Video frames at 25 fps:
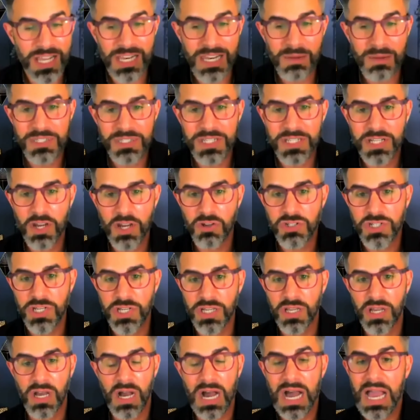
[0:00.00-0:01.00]
unlimited
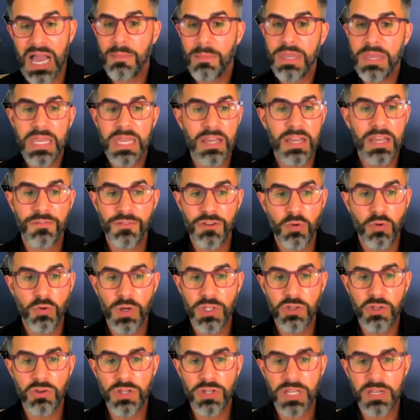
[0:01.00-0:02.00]
coaching. I am here for you
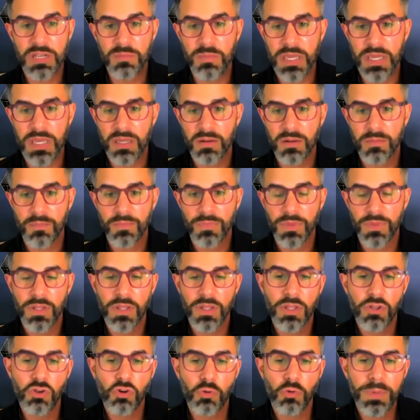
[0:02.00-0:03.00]
when you need me.
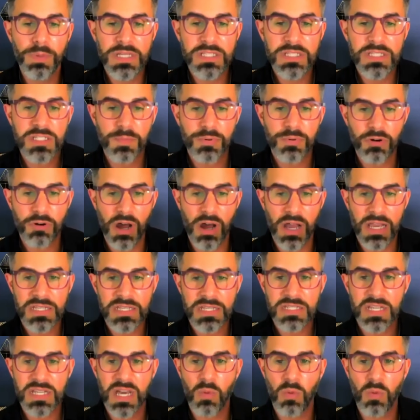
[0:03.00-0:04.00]
You'll be
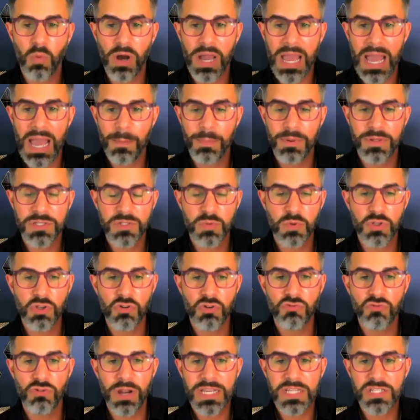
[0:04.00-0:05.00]
surprised at what happens when
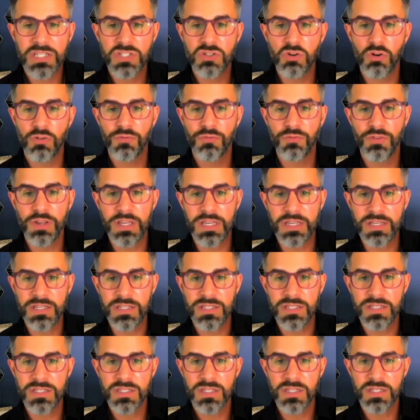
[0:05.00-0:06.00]
you raise your
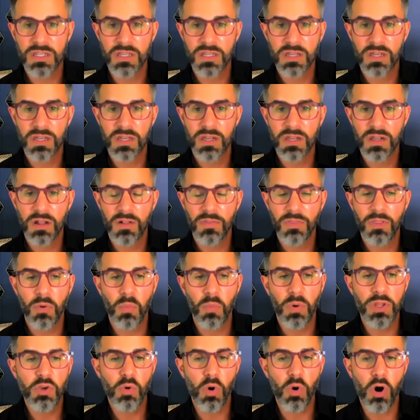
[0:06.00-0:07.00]
fees, that
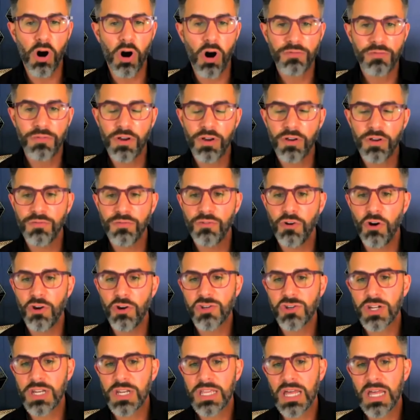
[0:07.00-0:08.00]
when you offer
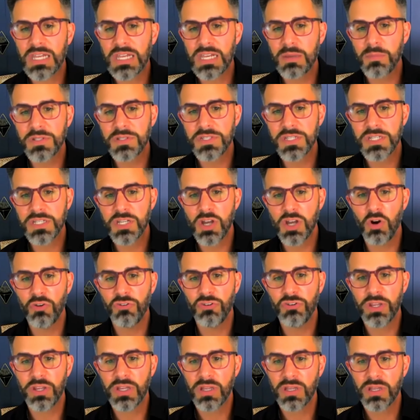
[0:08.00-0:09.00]
virtually unlimited
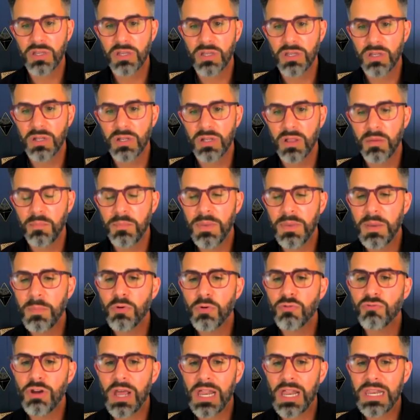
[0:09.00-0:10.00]
coaching,
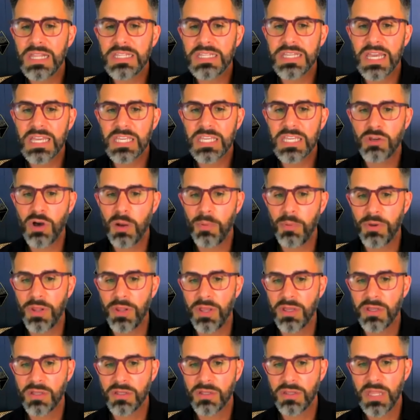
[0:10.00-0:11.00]
people rarely take you up on
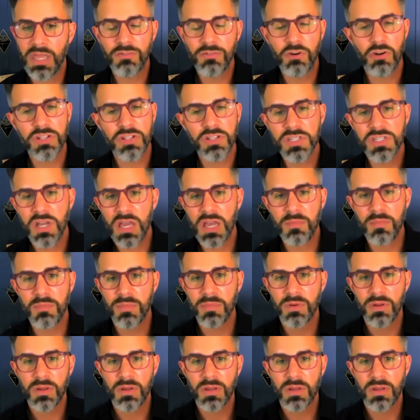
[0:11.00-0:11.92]
it. They haven't got the time.